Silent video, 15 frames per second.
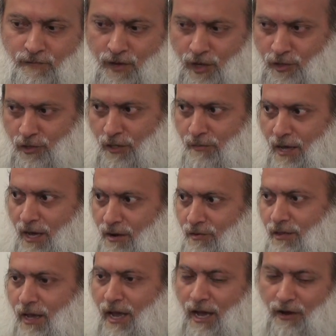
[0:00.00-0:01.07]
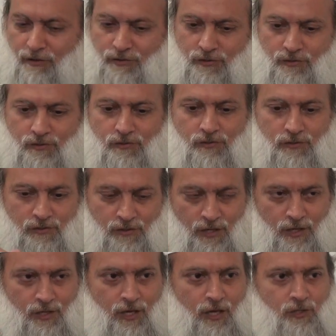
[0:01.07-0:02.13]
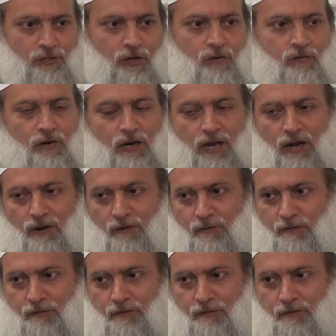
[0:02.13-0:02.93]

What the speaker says: Kicks him out of the house. He takes over now.